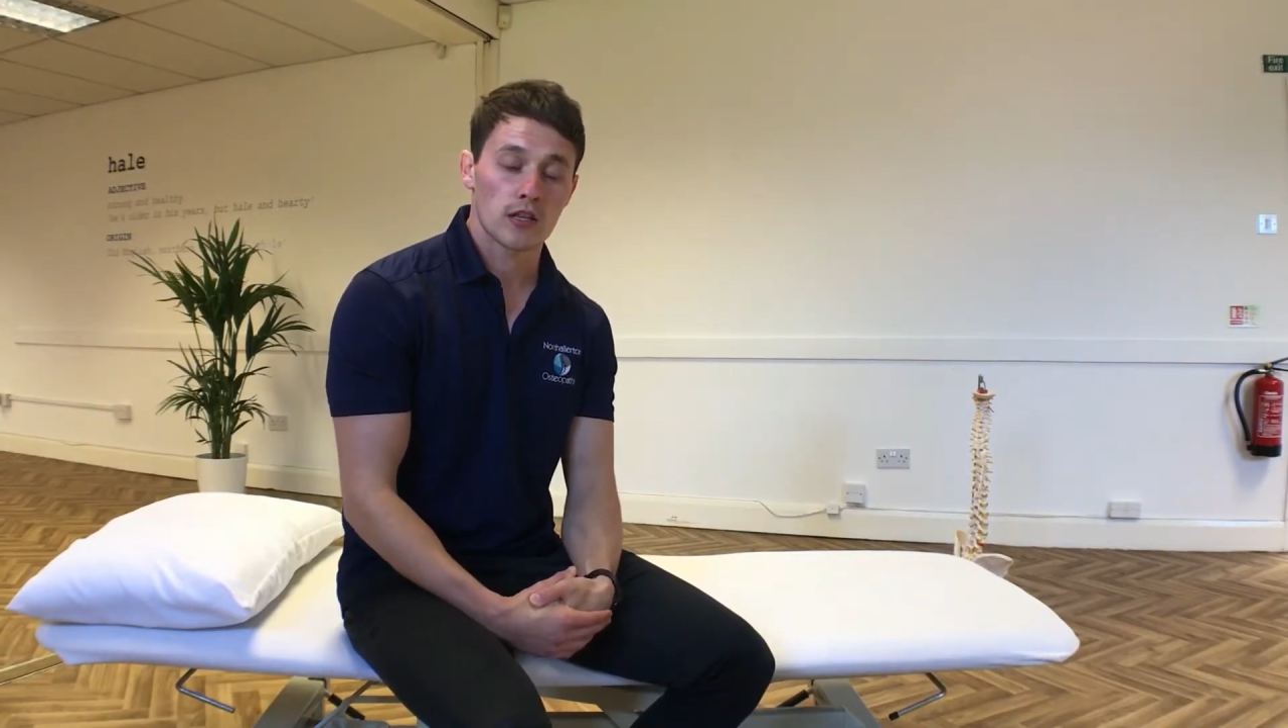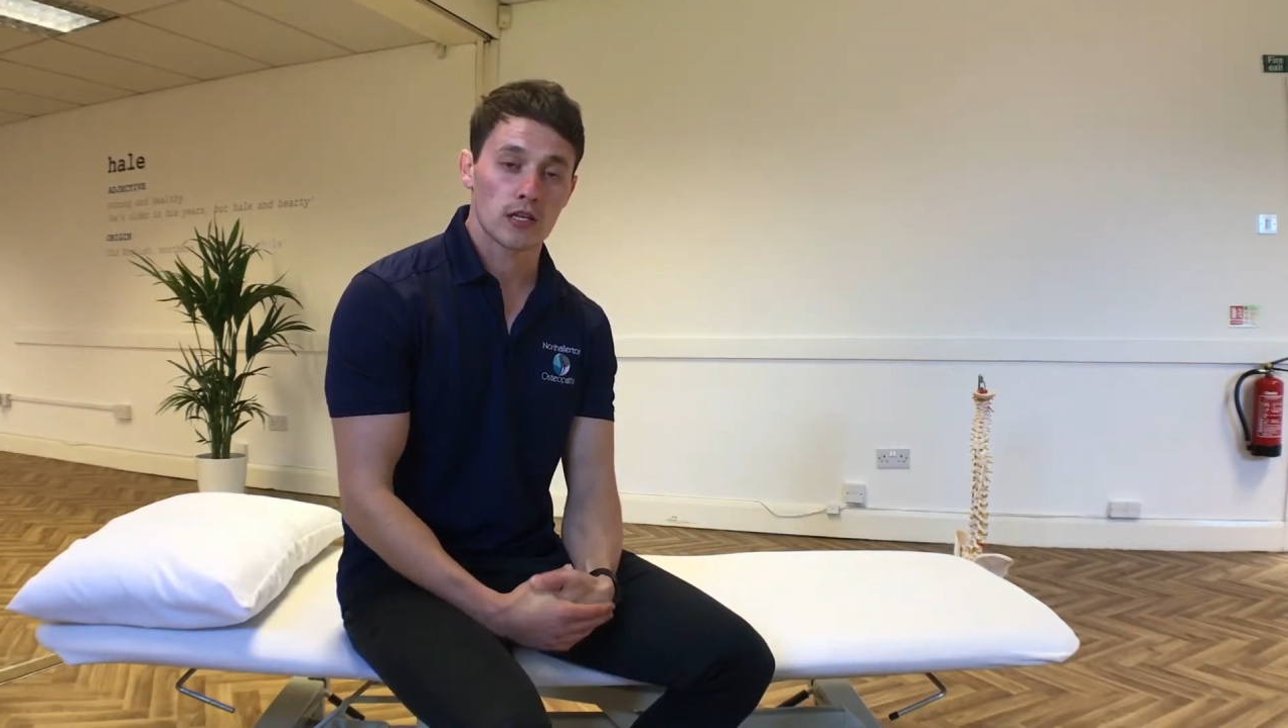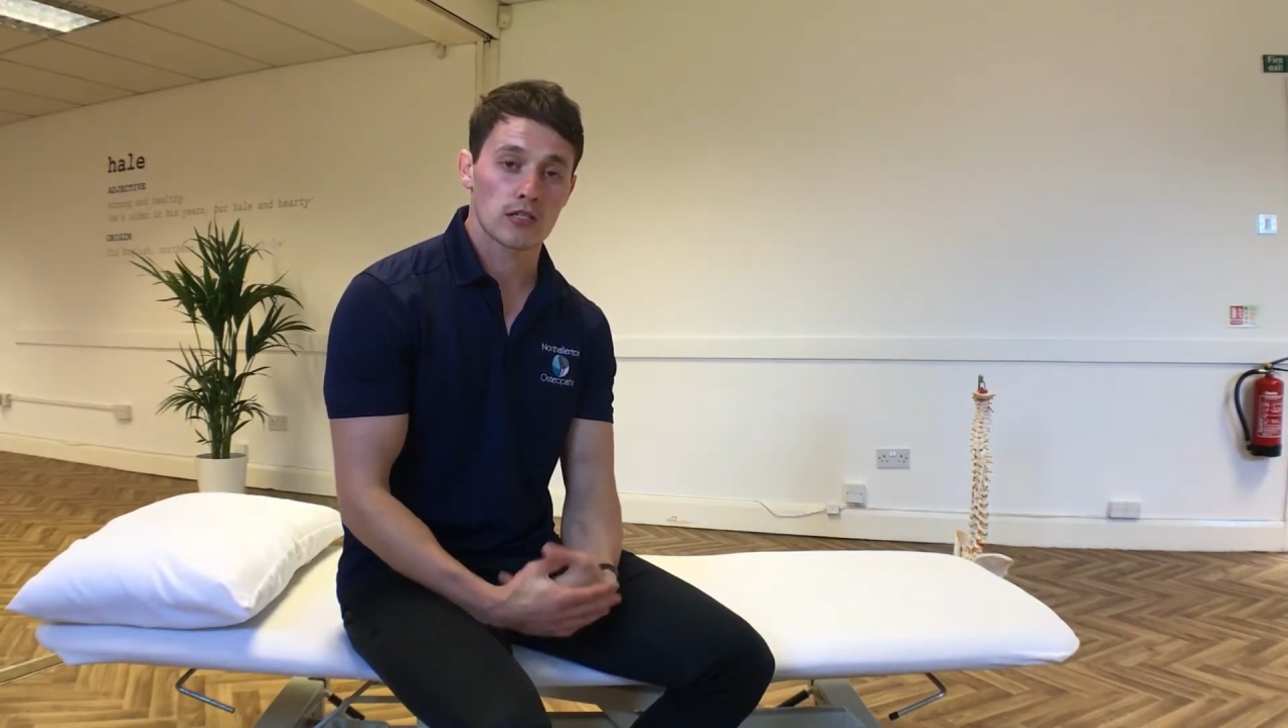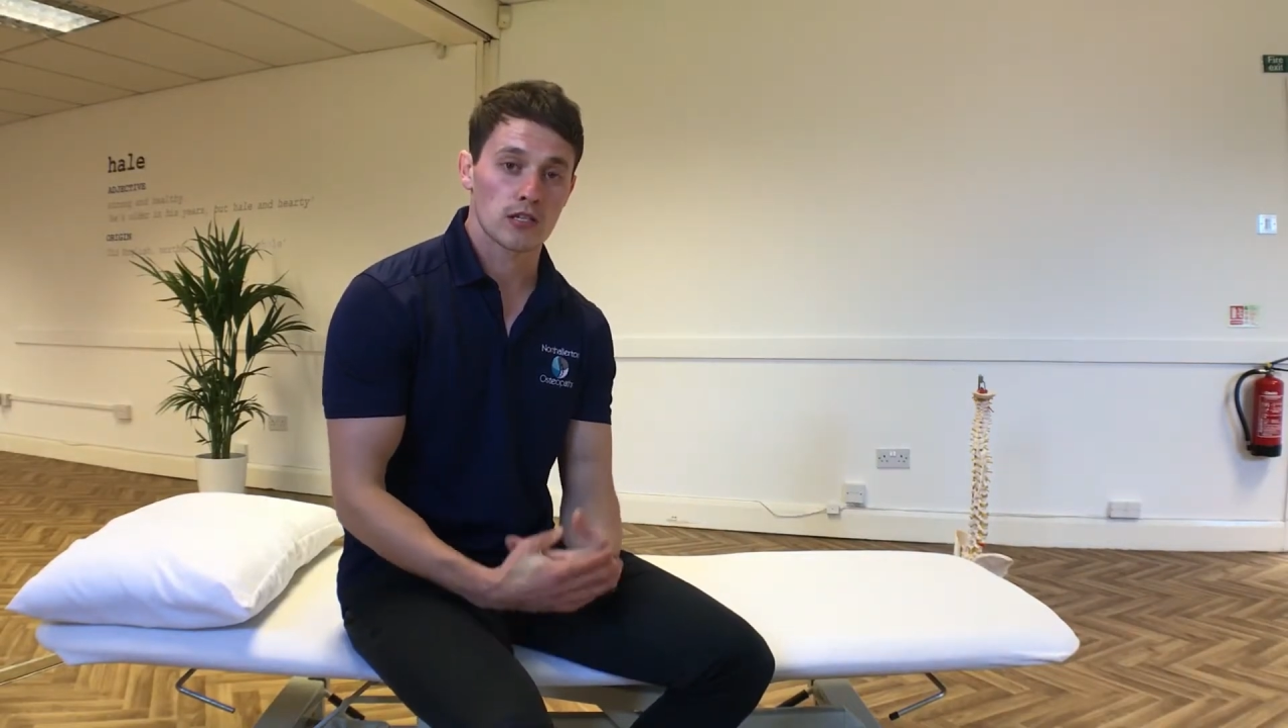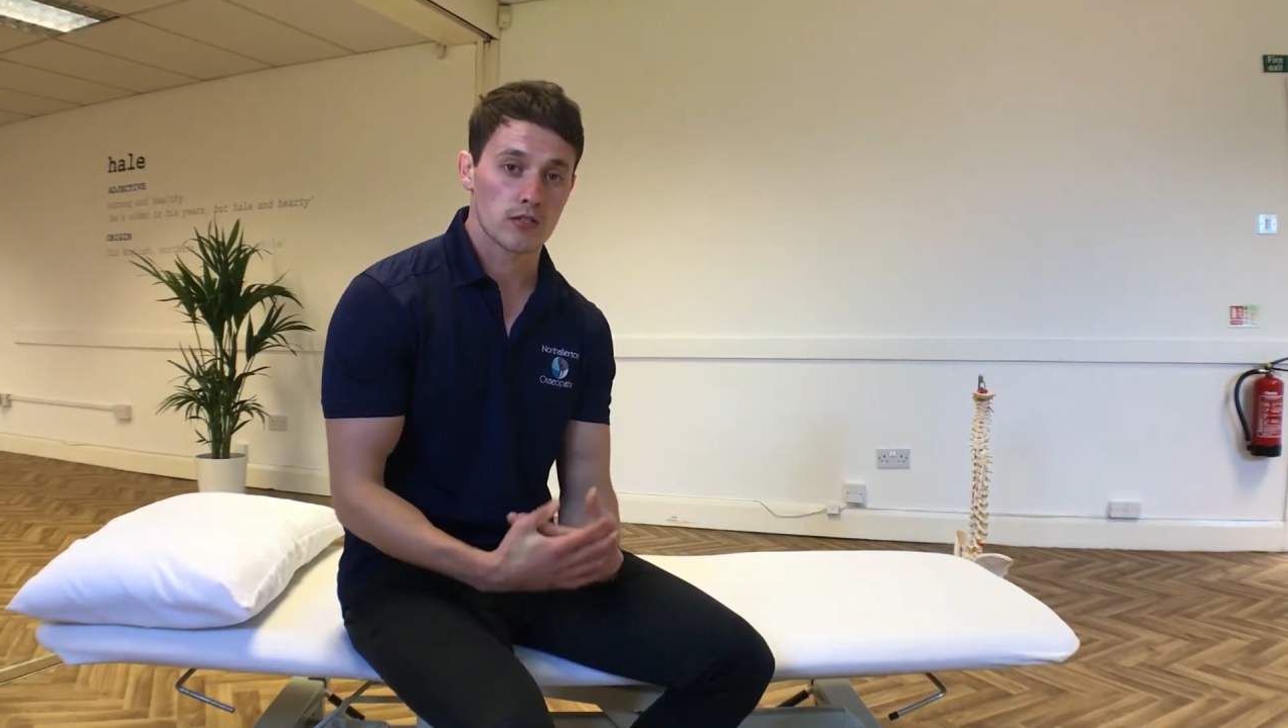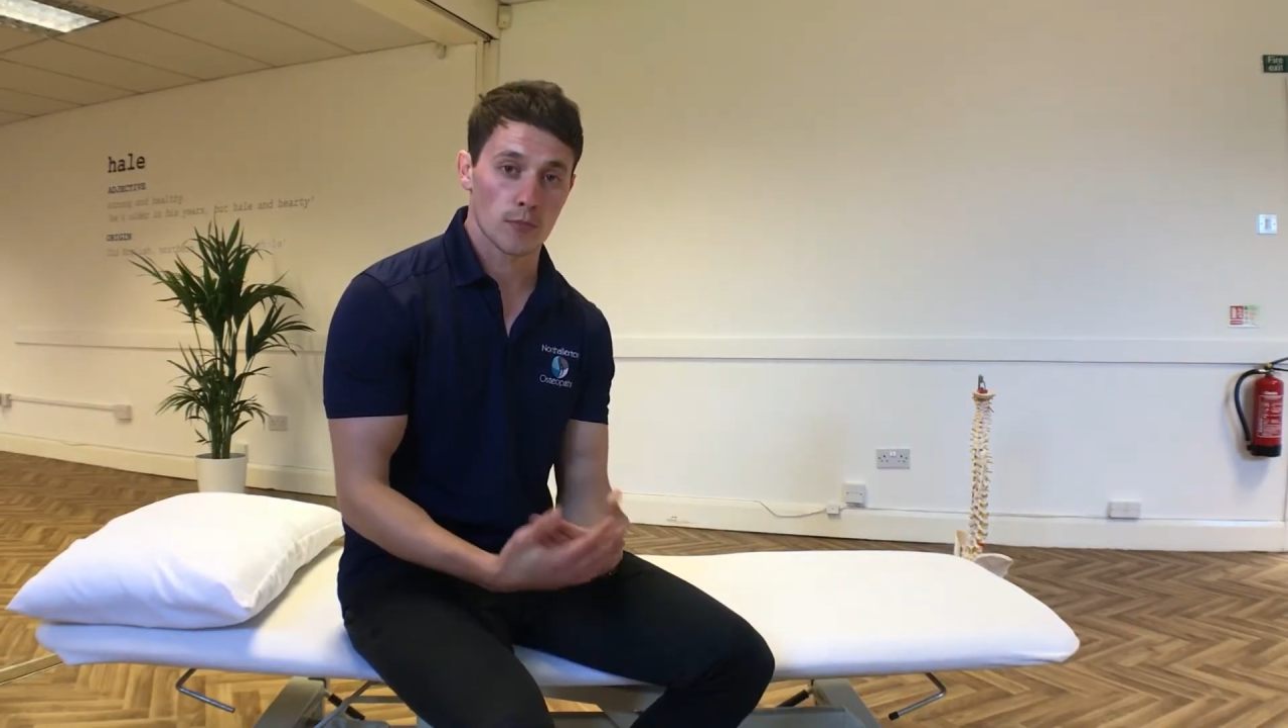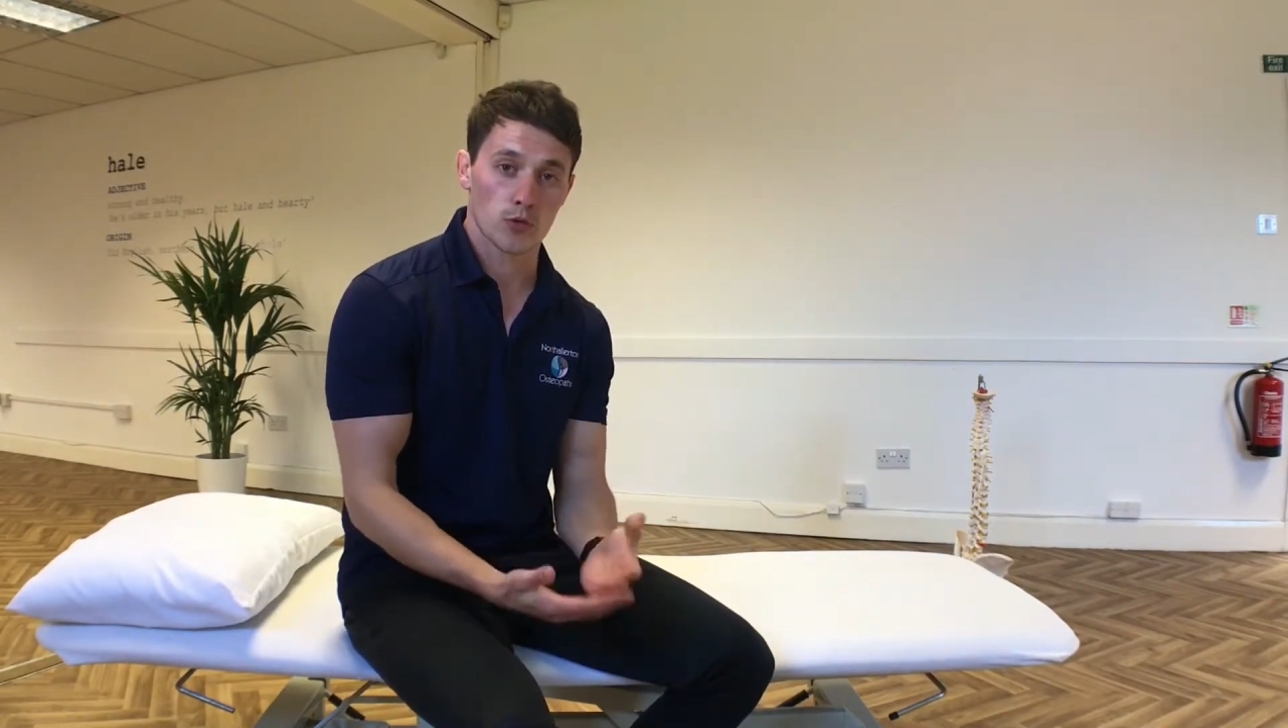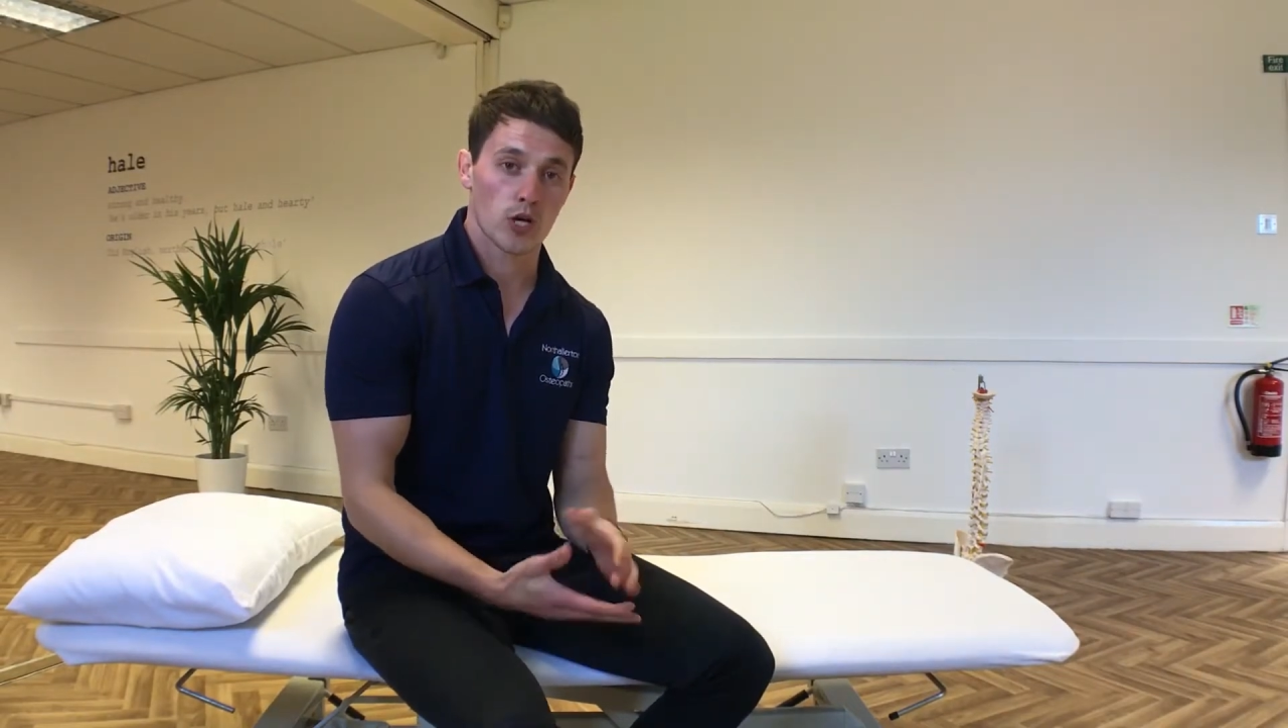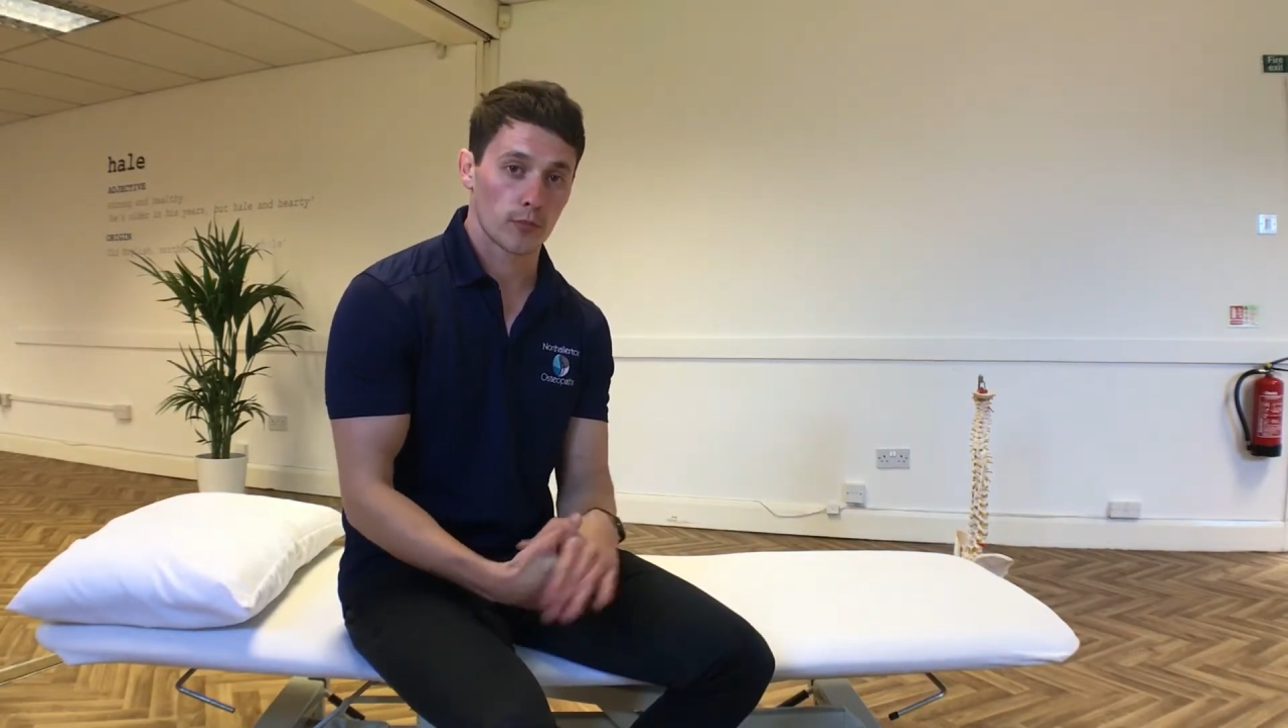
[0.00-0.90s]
This is the most